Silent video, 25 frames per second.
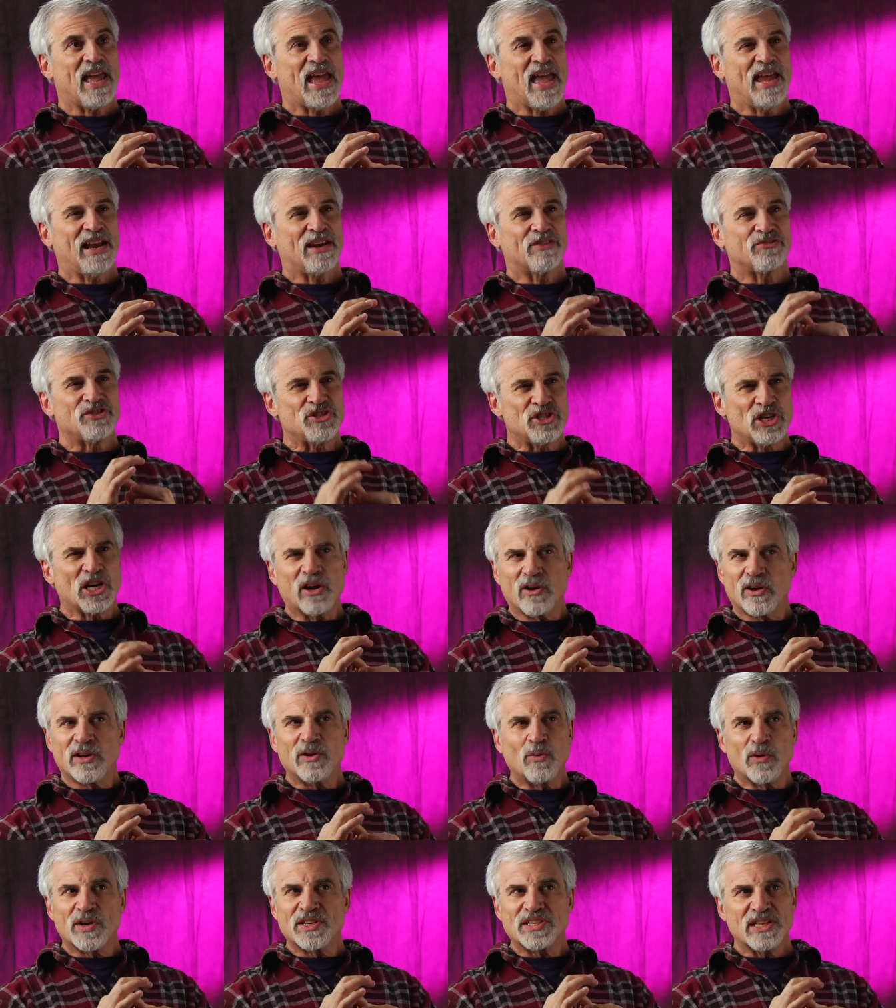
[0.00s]
And if
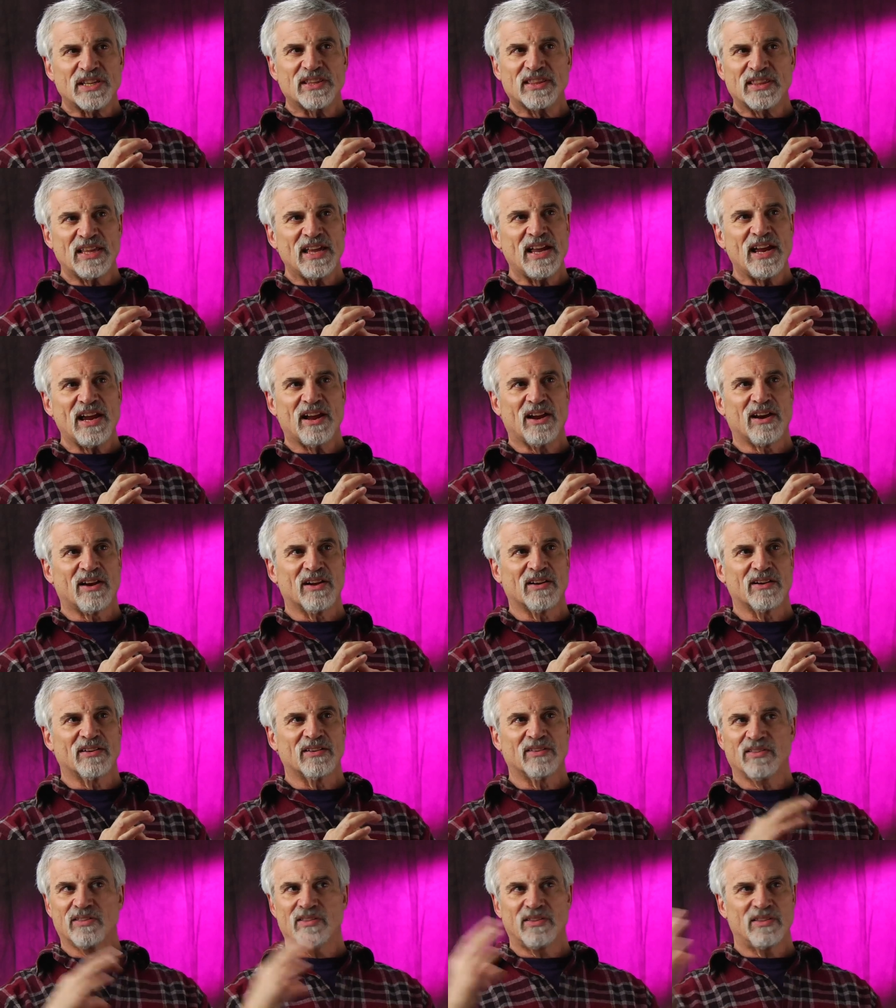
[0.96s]
Jerry wasn't
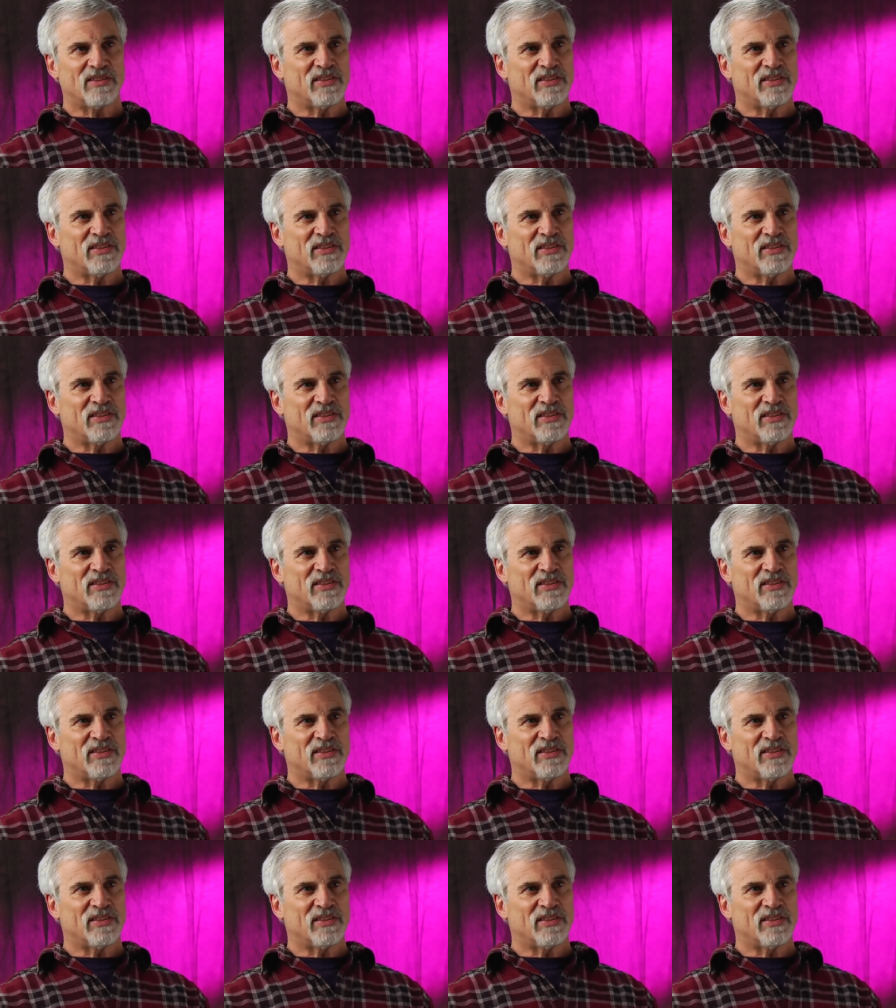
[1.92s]
there,